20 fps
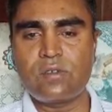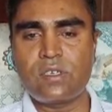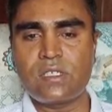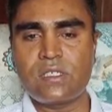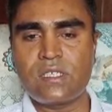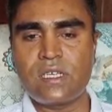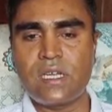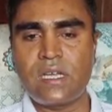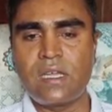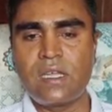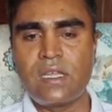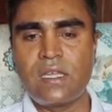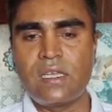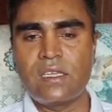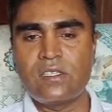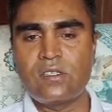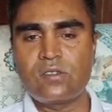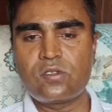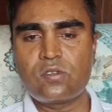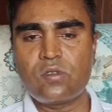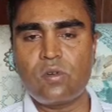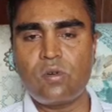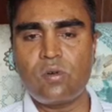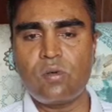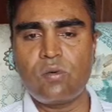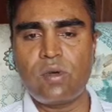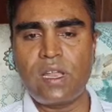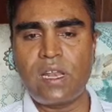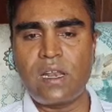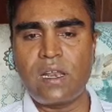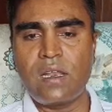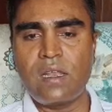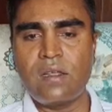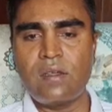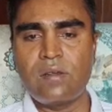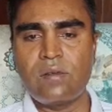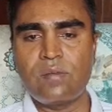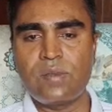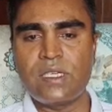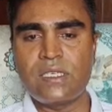urethra is so well
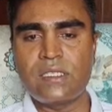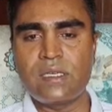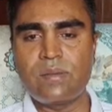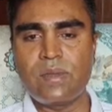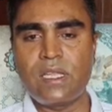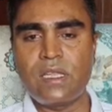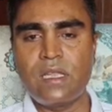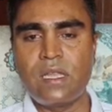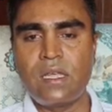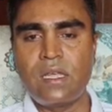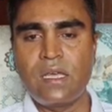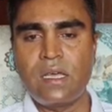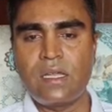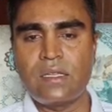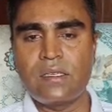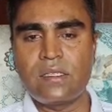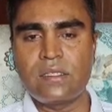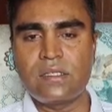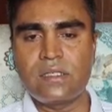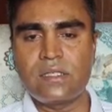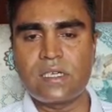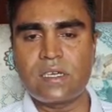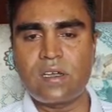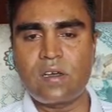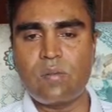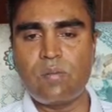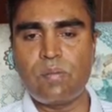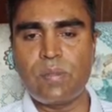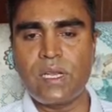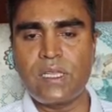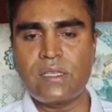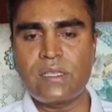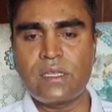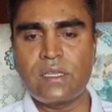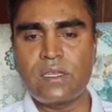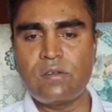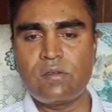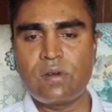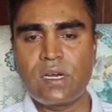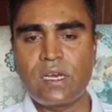visible, and this is a complete
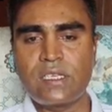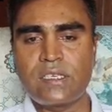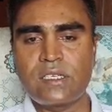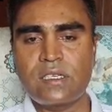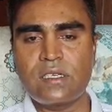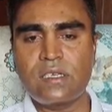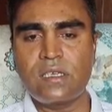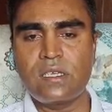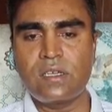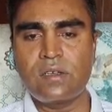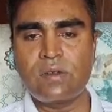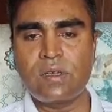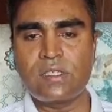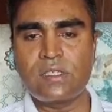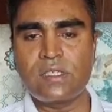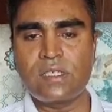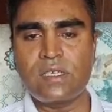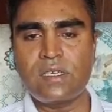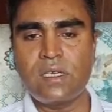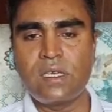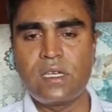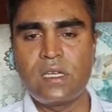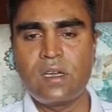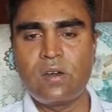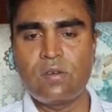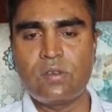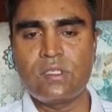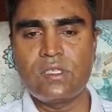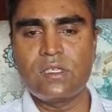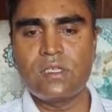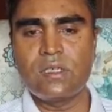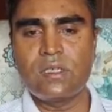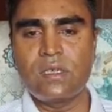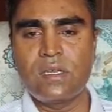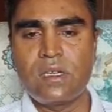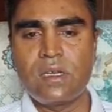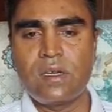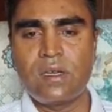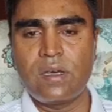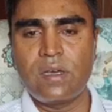enucleation. You can see with the
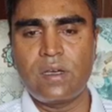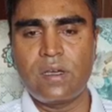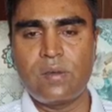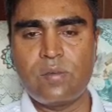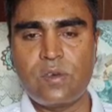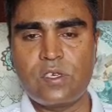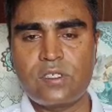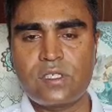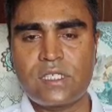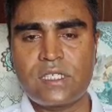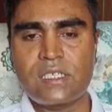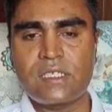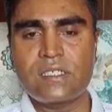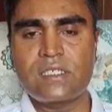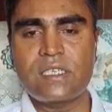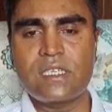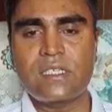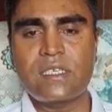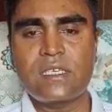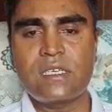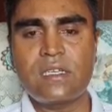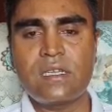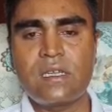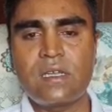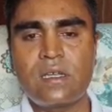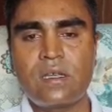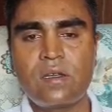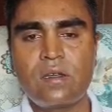hemostatic setting